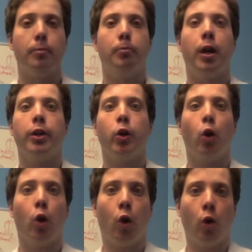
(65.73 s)
But
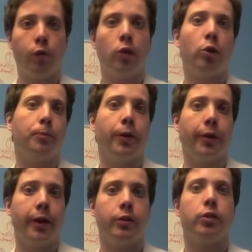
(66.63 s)
over long
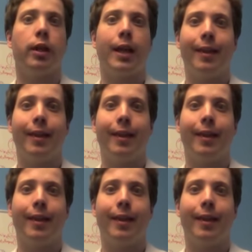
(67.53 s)
periods,